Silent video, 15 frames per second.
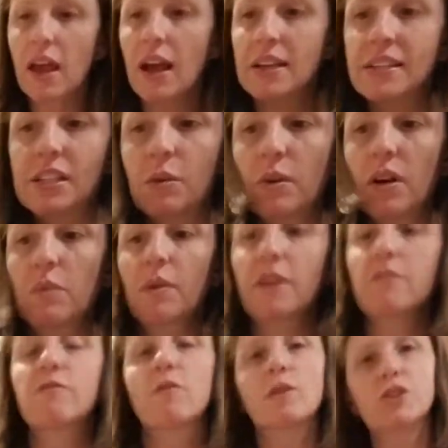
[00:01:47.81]
I still want to
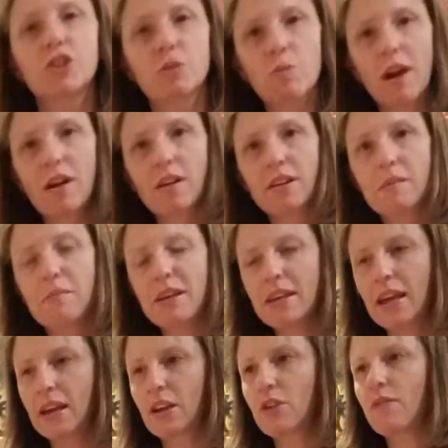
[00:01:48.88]
reinforce you're wearing the
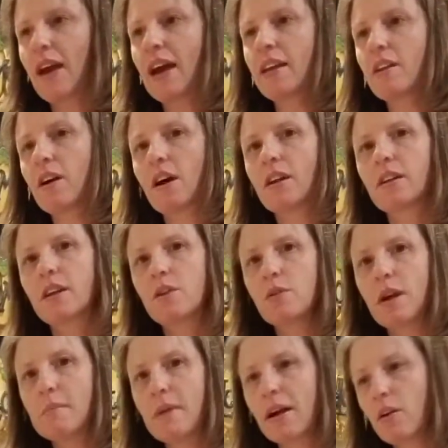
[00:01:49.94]
bandana. You've had it on. Can you
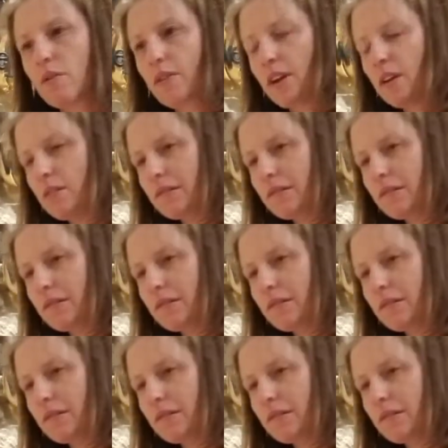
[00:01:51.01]
come back over here?